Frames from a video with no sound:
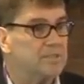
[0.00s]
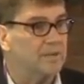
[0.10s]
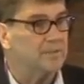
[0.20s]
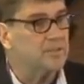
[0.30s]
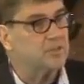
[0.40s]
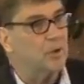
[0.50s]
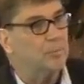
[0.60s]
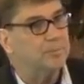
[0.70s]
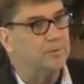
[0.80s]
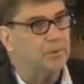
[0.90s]
selling
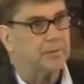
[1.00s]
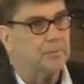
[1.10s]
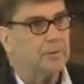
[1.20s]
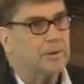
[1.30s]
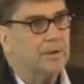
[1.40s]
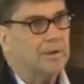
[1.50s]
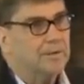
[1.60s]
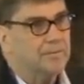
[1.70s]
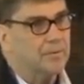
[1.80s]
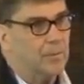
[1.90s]
soap door to door
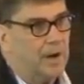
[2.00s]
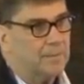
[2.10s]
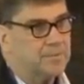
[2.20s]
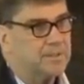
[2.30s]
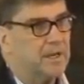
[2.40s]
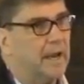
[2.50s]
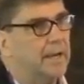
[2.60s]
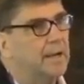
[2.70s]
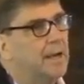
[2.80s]
for the Y M C A.